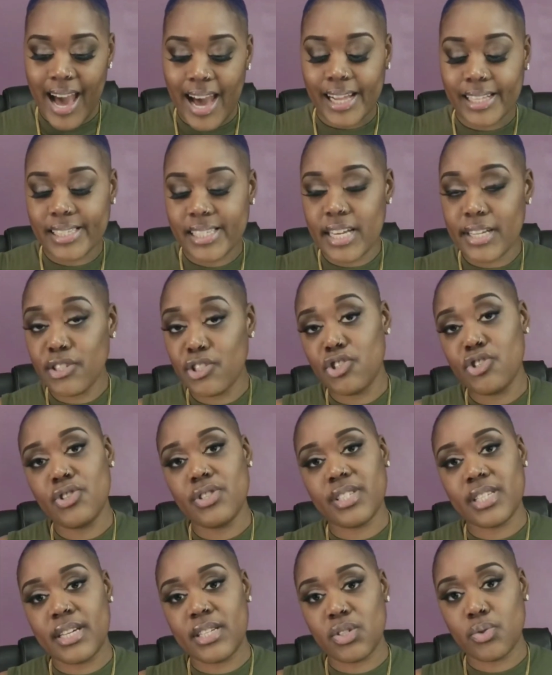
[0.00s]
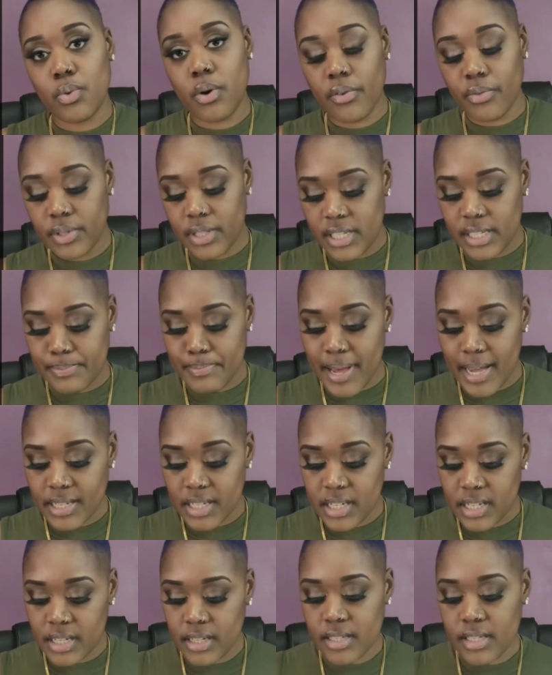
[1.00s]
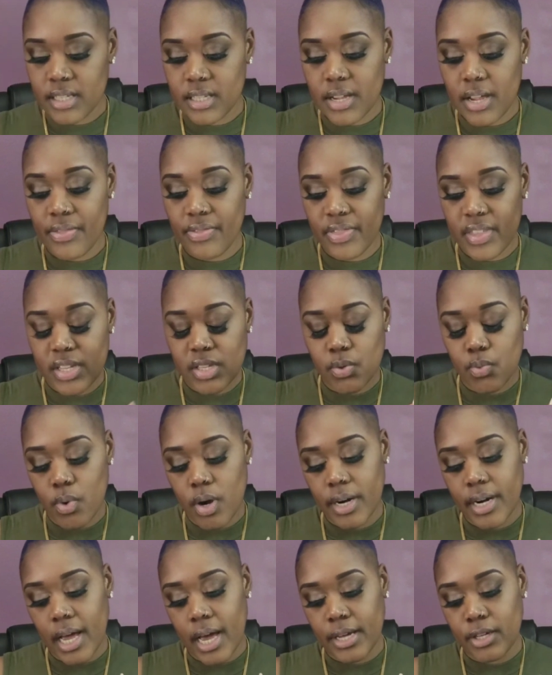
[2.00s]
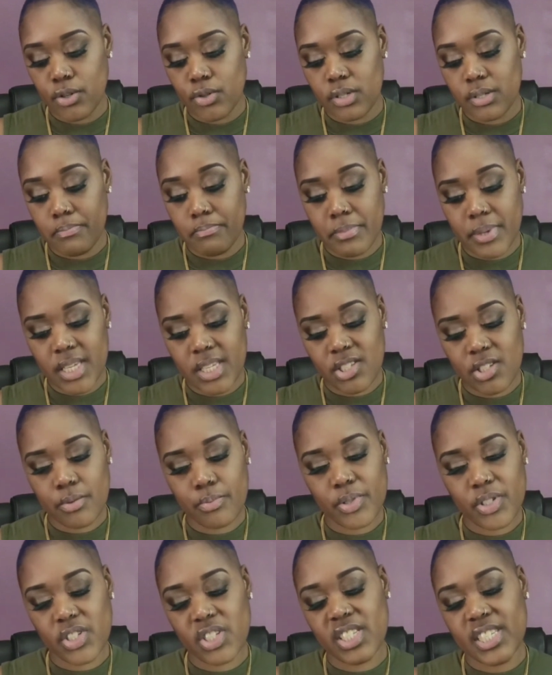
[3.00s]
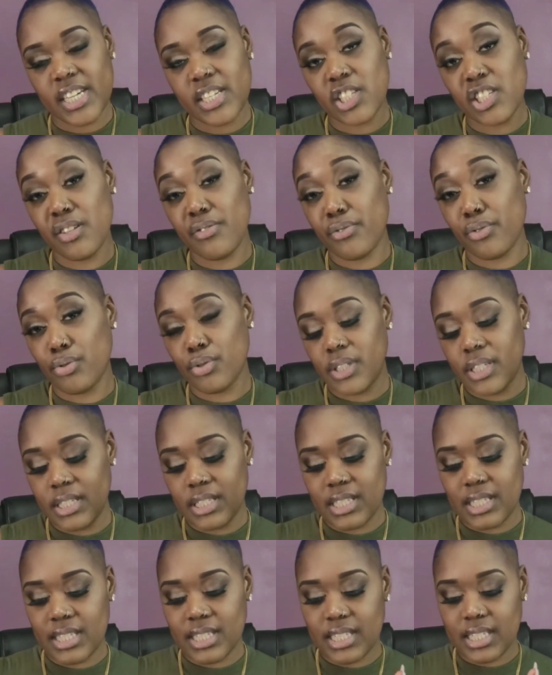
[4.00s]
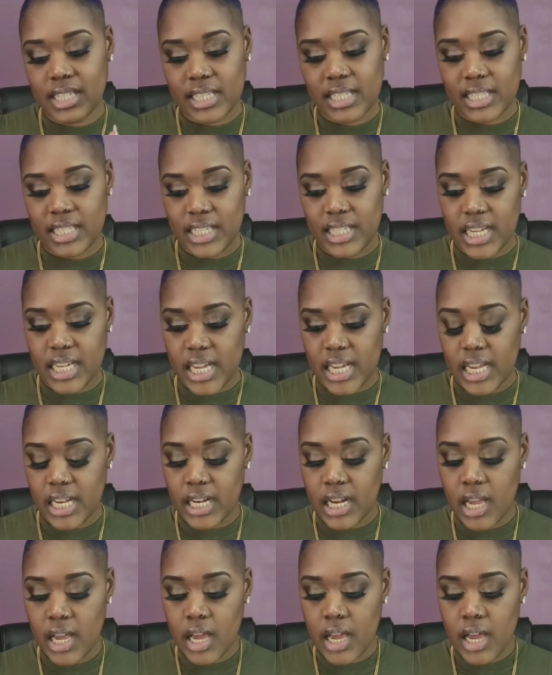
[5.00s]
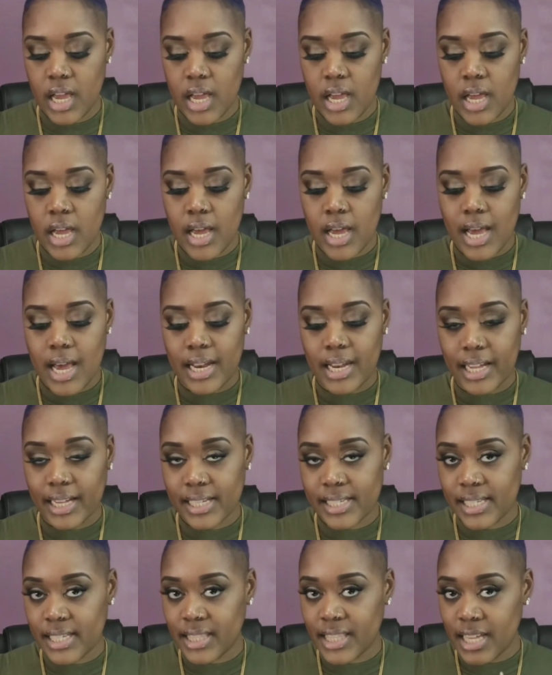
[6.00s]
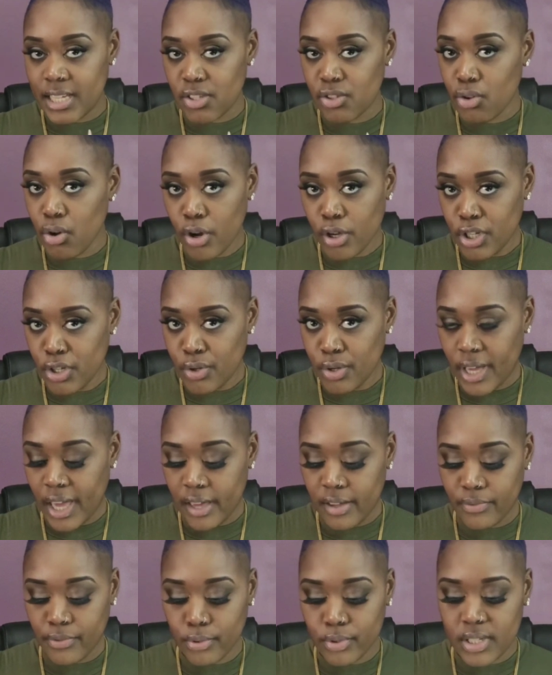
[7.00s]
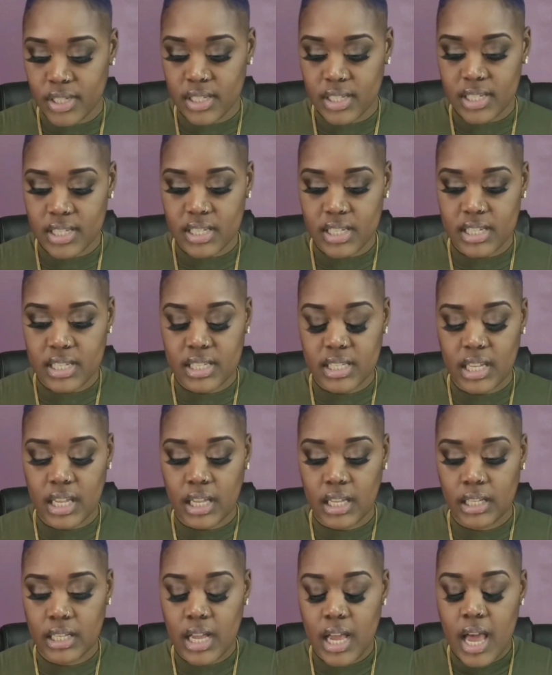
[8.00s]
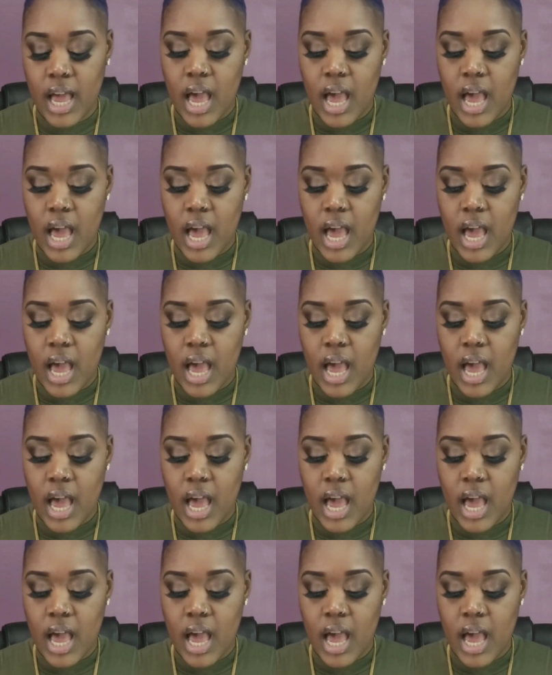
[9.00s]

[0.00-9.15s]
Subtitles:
I tend to use size 12 with these patterns. In this one, I used medium, which is actually 14 to 16. And like I said, that's not a UK 14 to 16.